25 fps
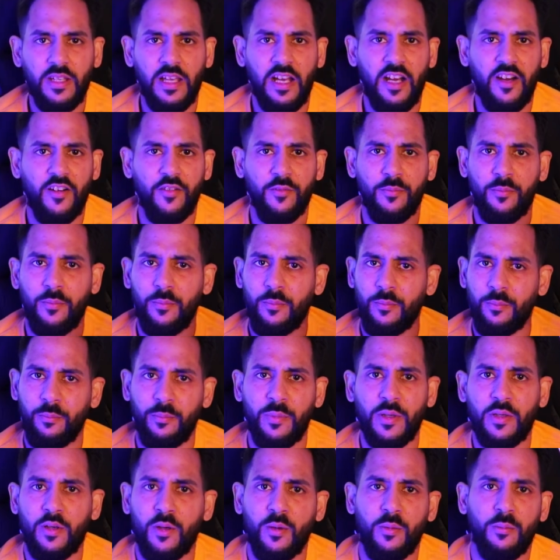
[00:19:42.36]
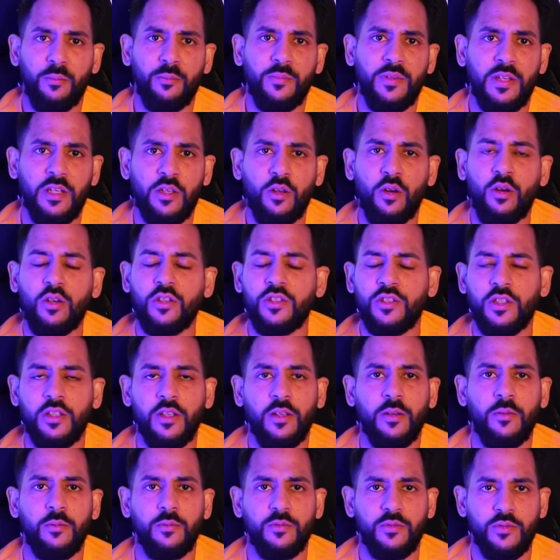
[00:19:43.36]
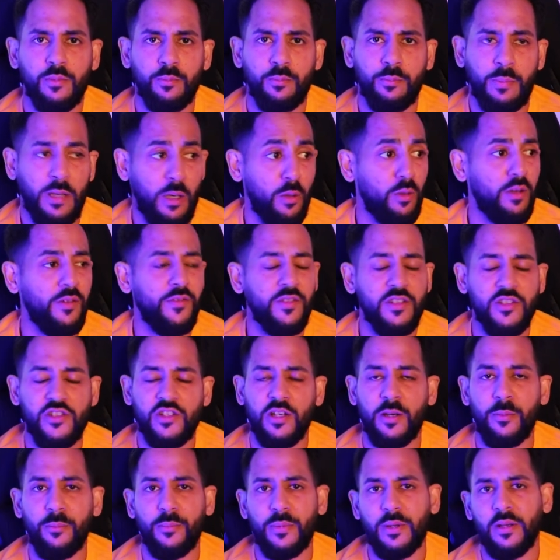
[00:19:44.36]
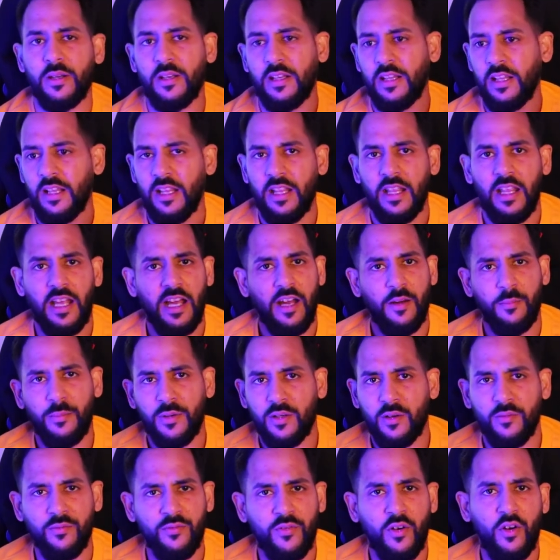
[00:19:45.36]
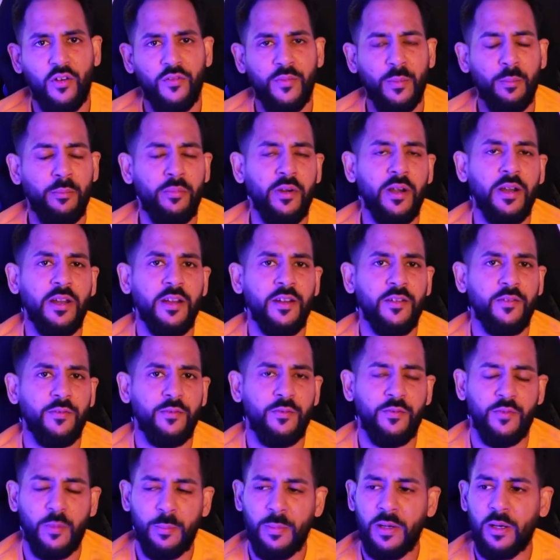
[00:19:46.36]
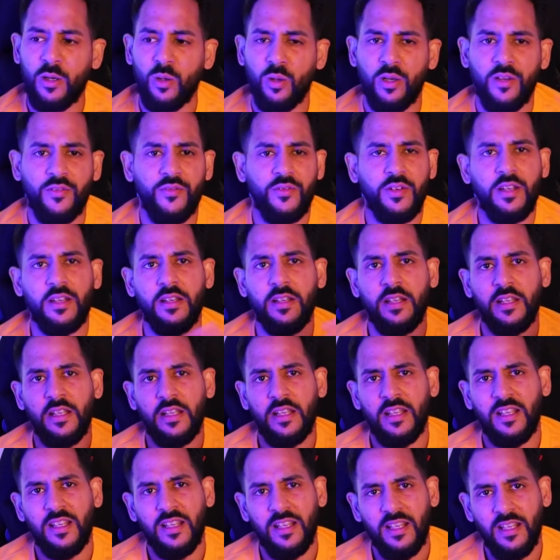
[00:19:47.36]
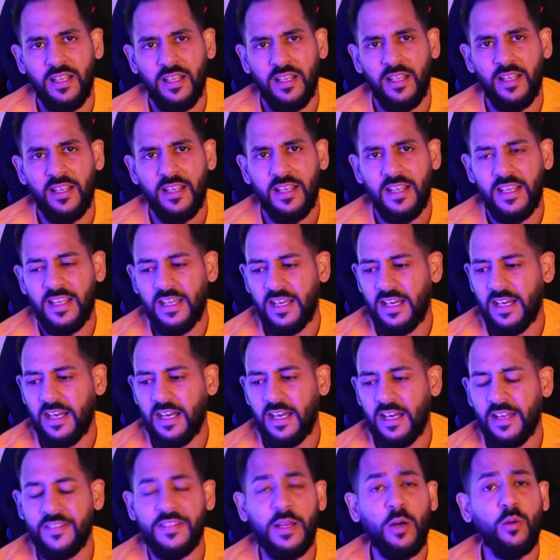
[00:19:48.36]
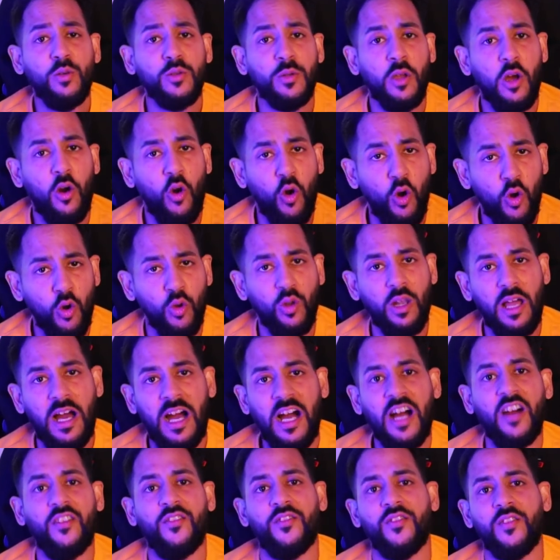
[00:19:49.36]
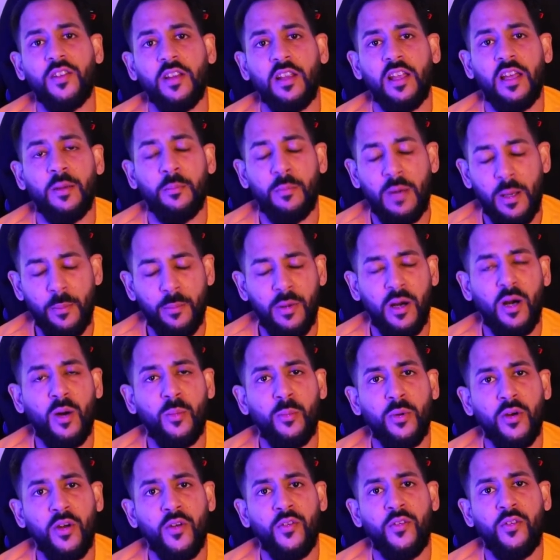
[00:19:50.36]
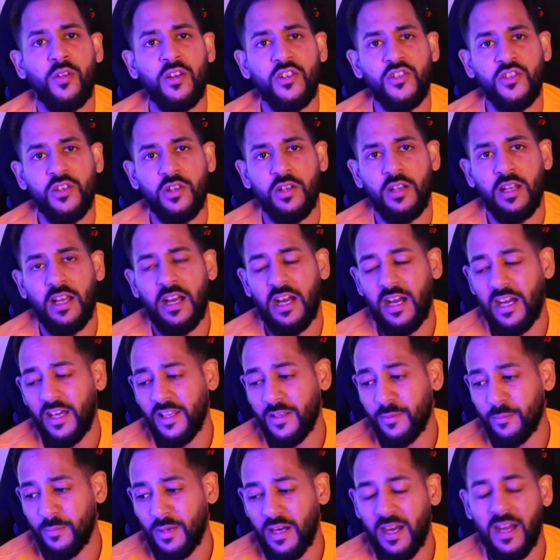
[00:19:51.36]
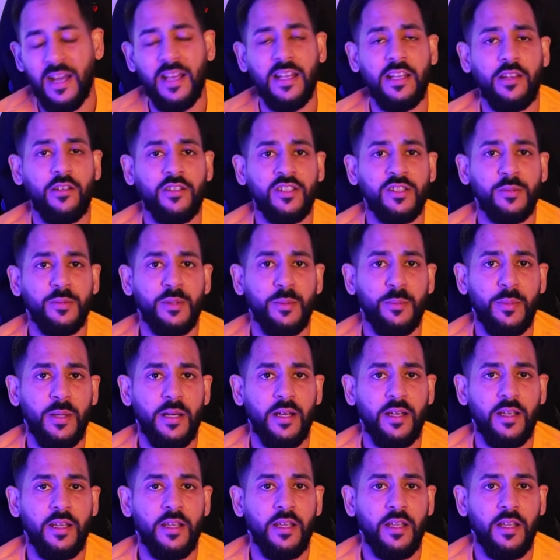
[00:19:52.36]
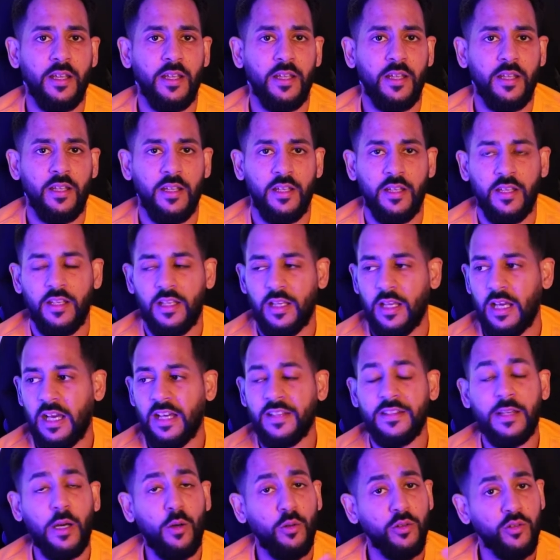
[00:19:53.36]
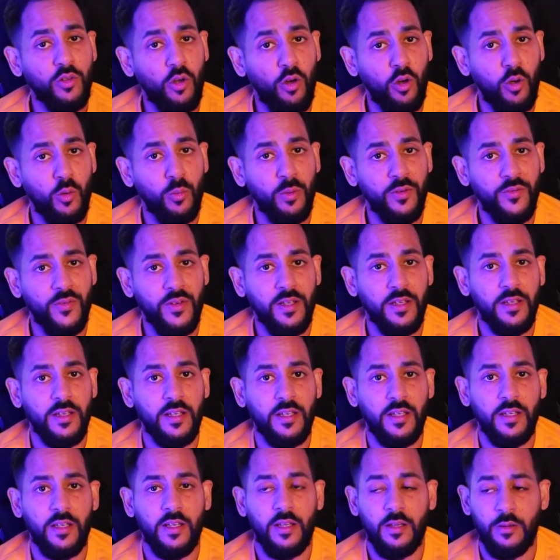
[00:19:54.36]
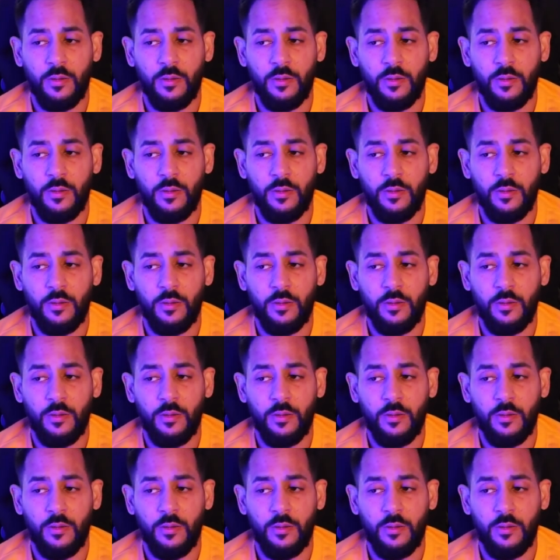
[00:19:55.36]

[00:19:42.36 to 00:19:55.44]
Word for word: I'll become the Yorkshire powerlifting champion. i have become fourth in Britain for powerlifting. And that was all after my bowel perforation and my ileostomy bag. And that was all within